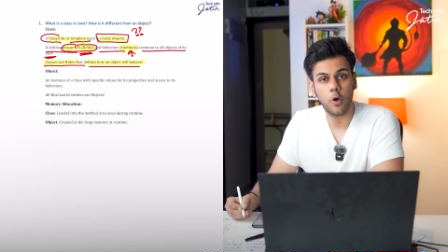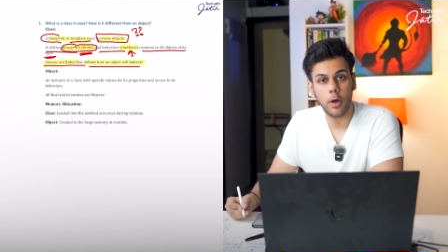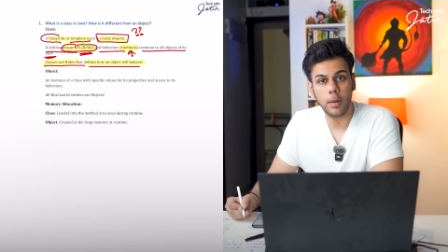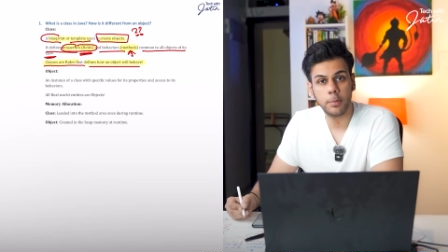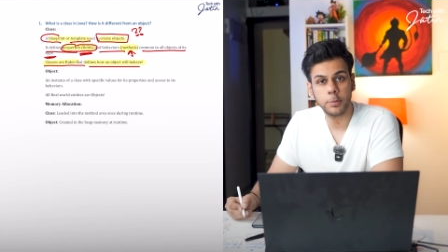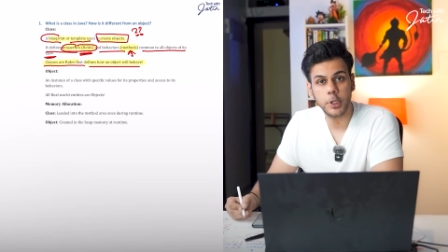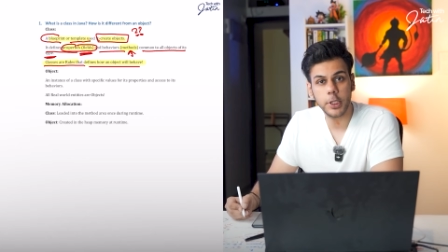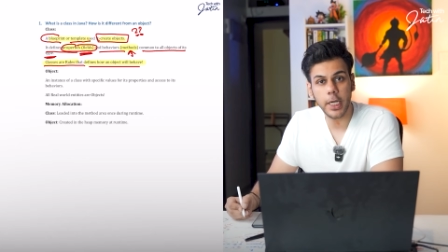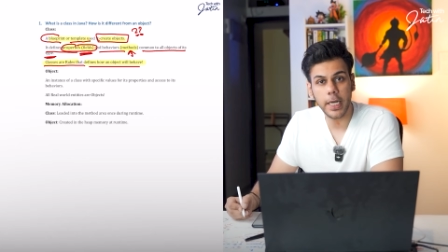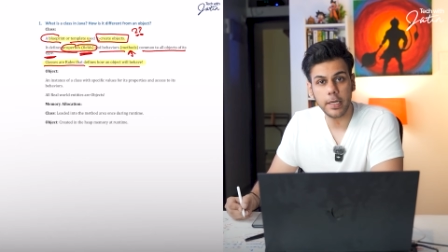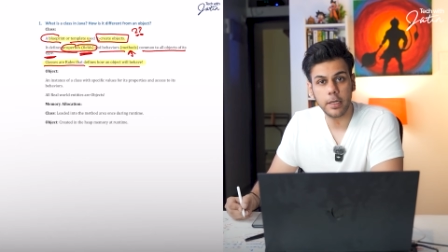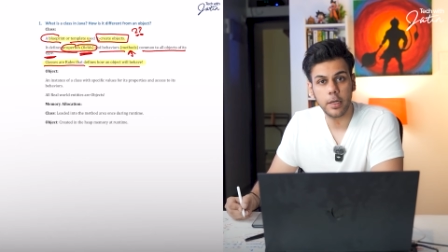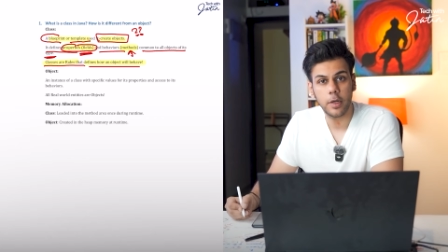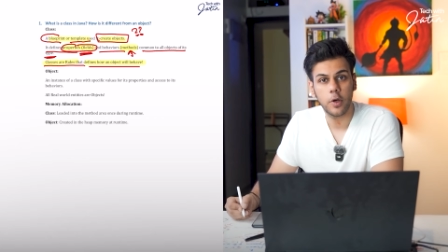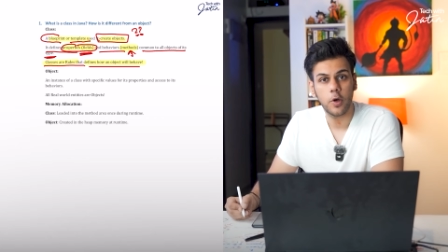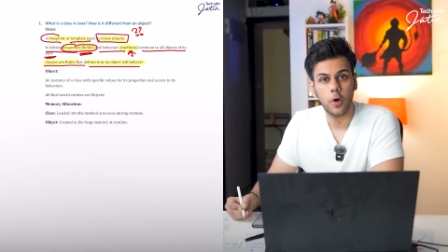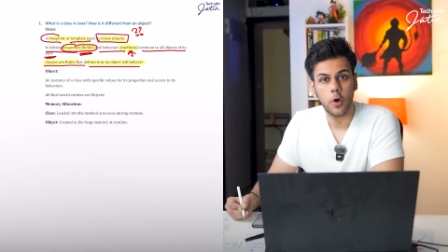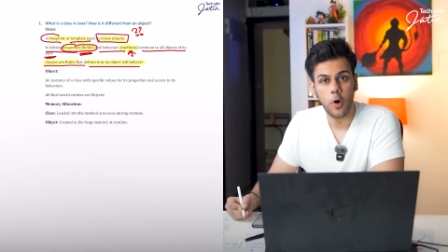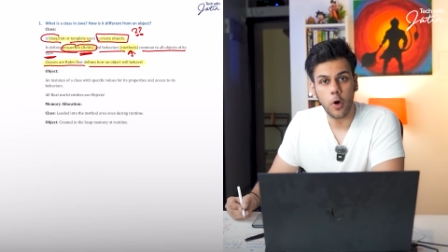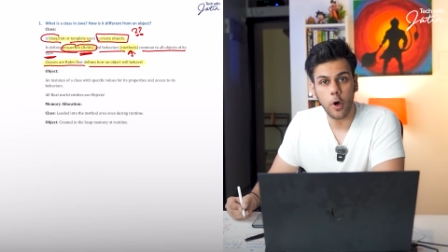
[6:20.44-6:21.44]
object?
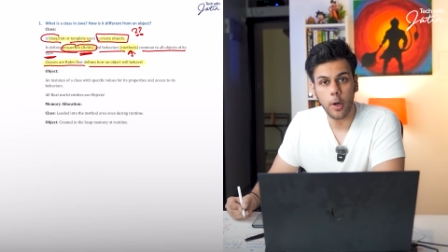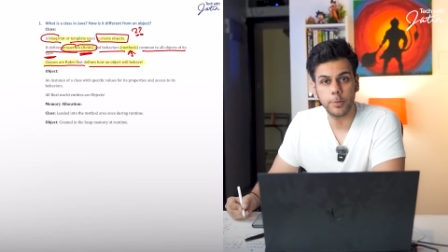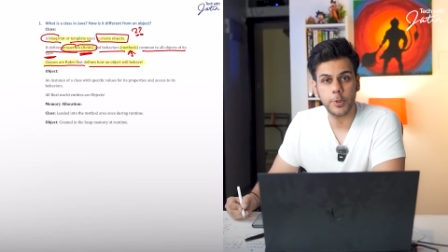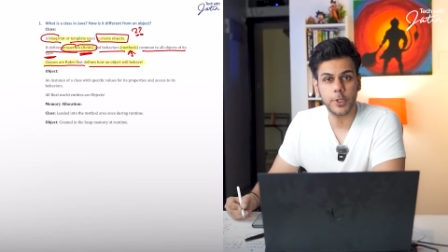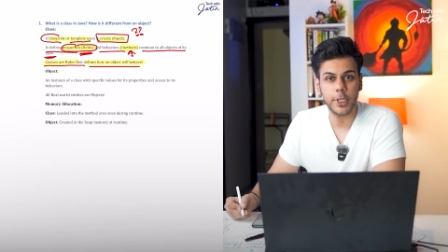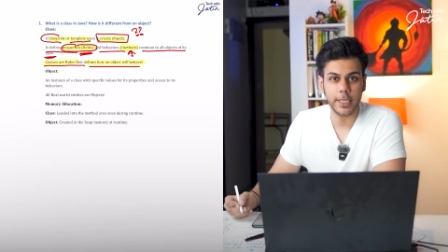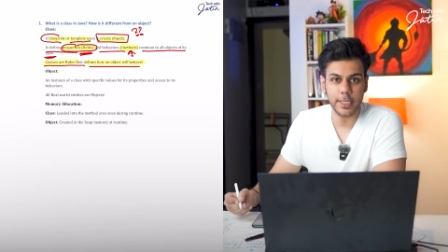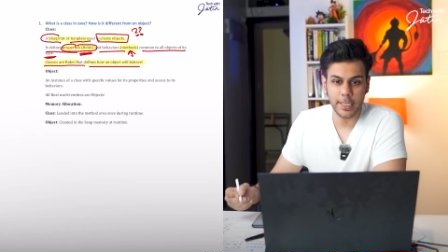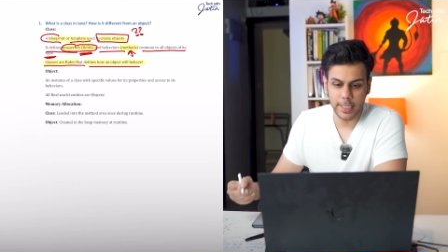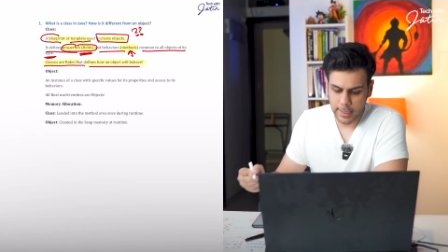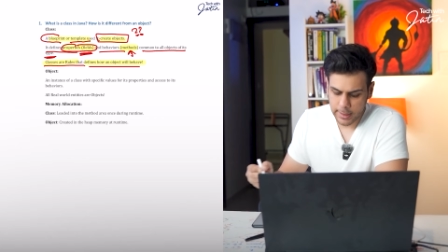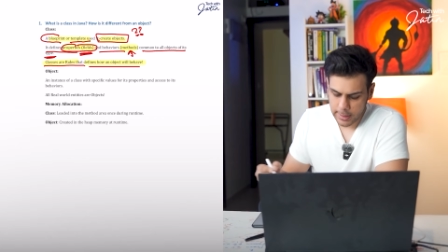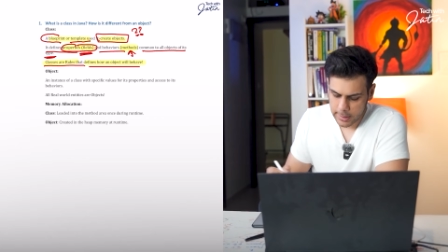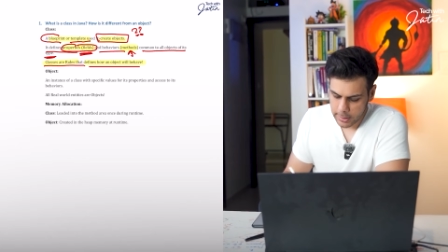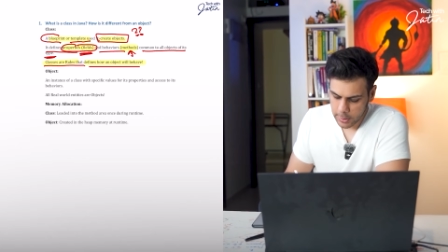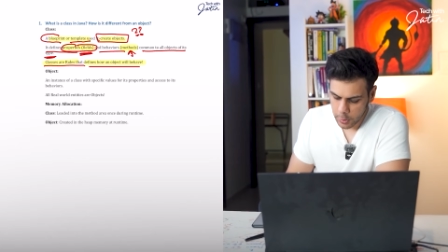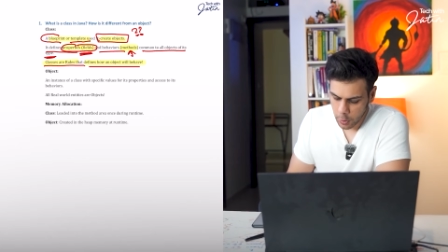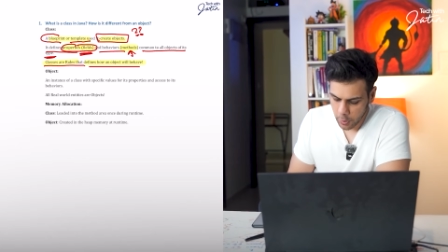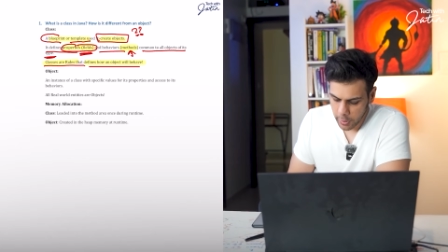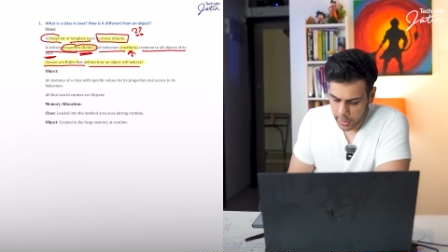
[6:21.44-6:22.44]
Object
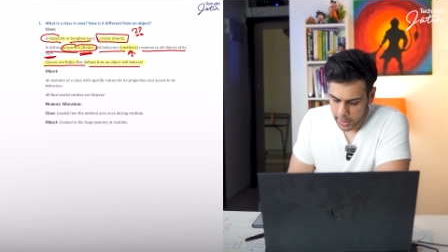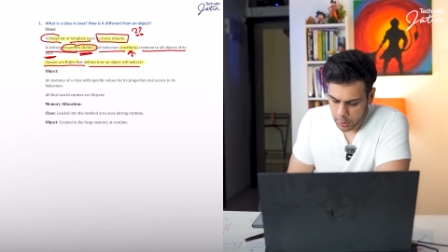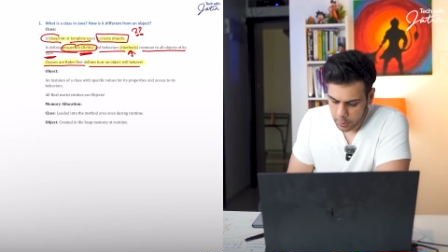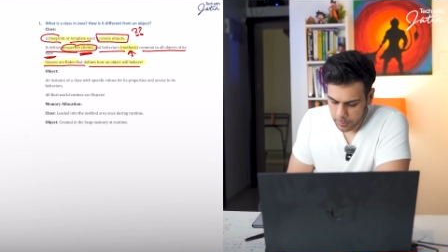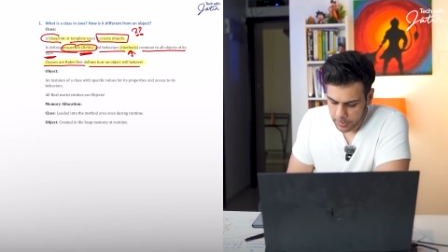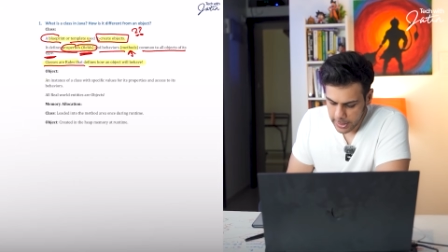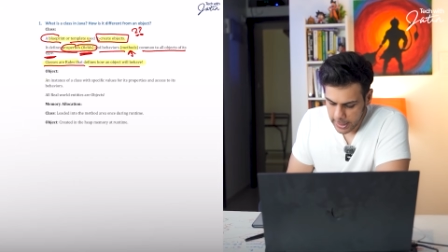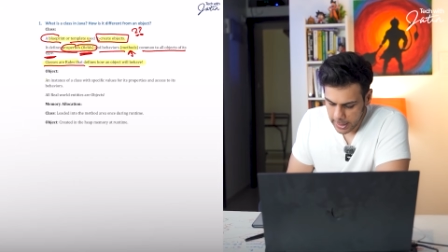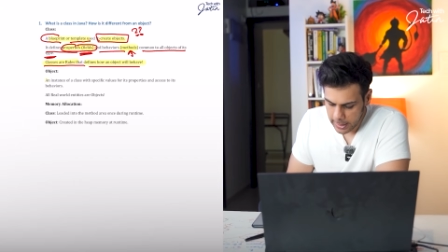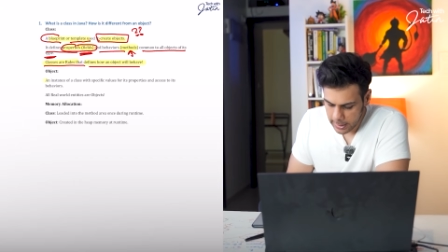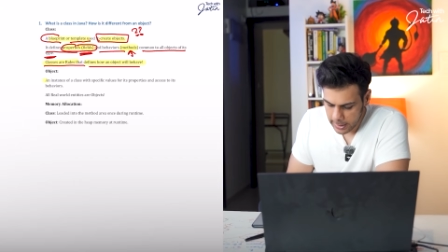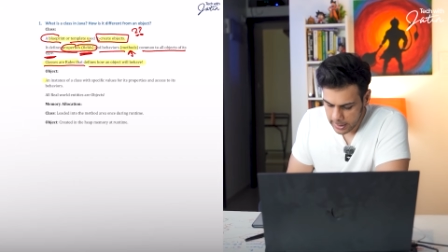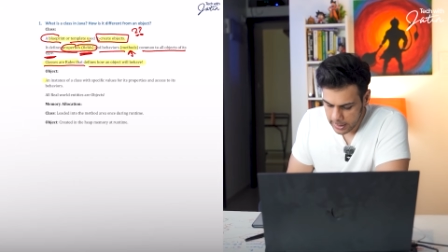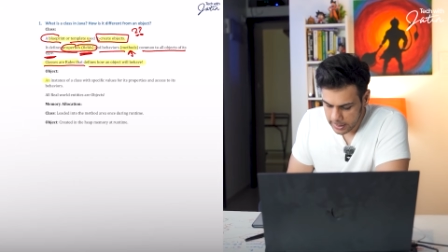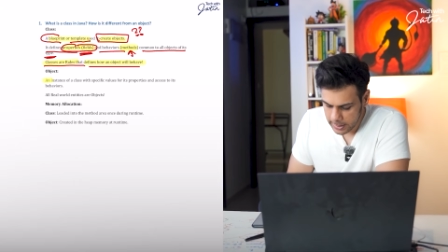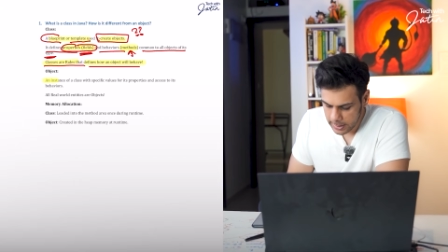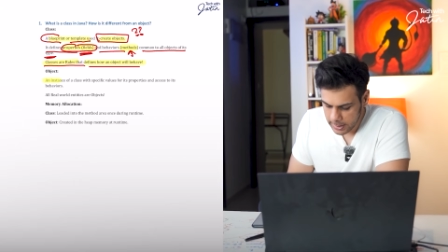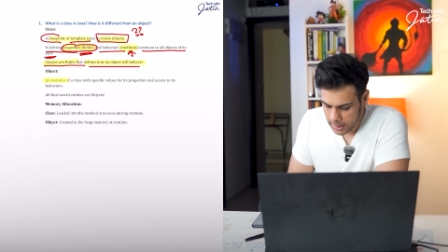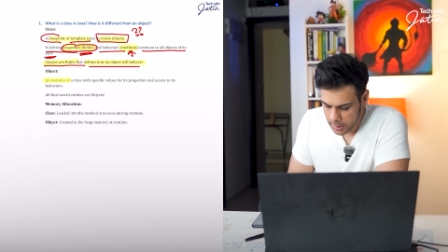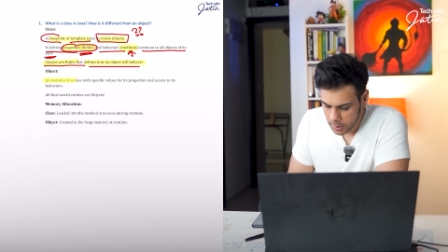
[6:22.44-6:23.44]
is going to be an
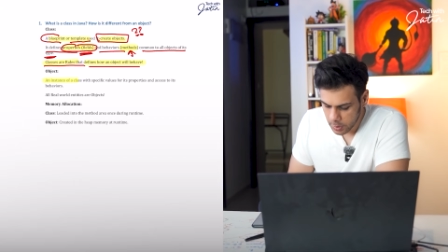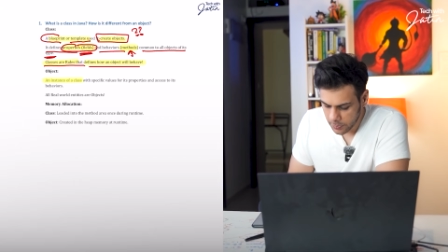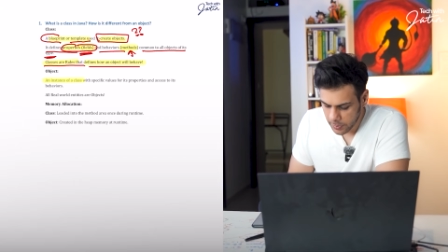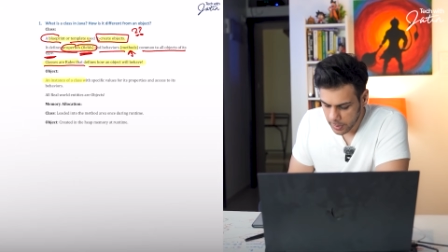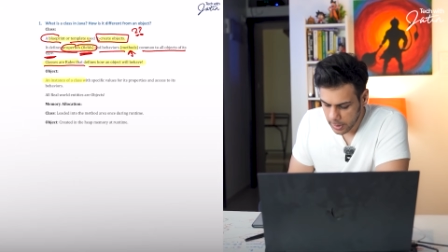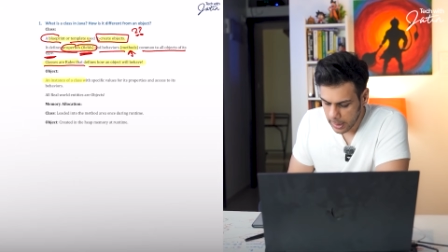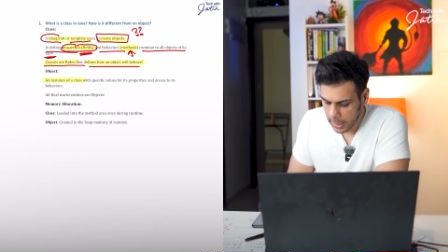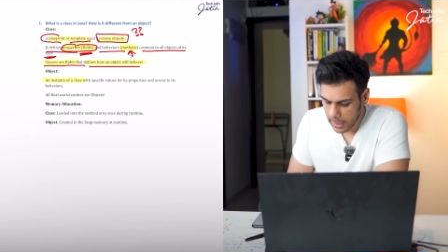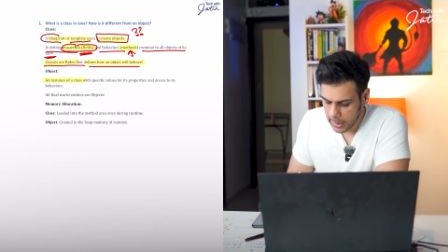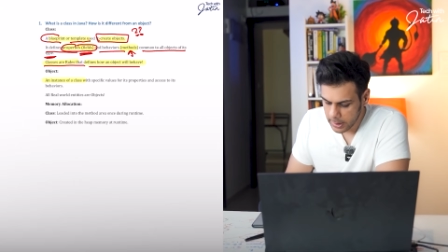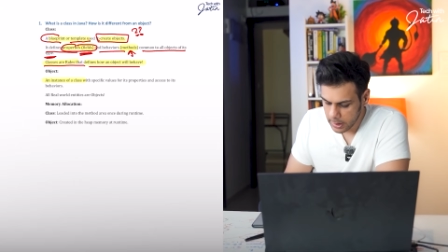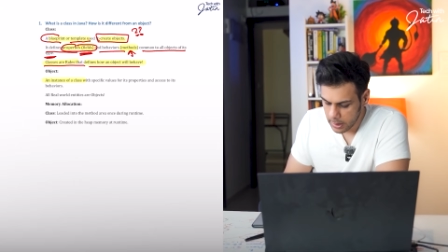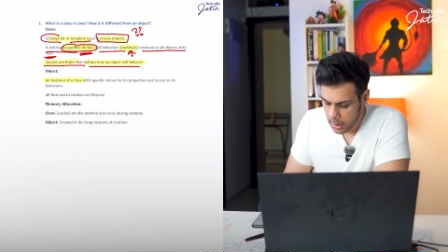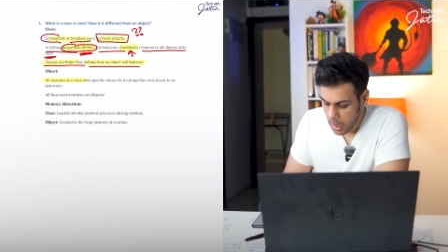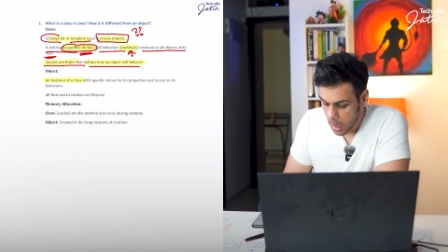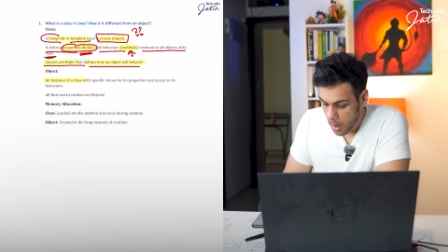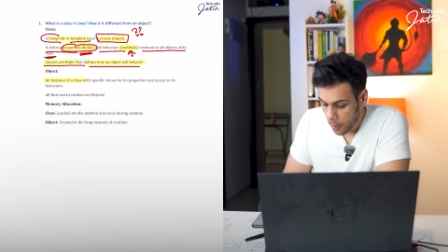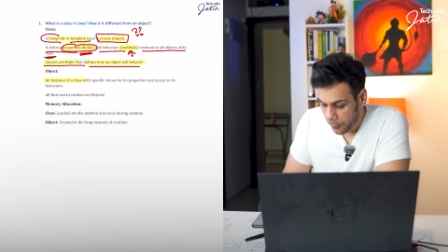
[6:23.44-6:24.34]
instance of a class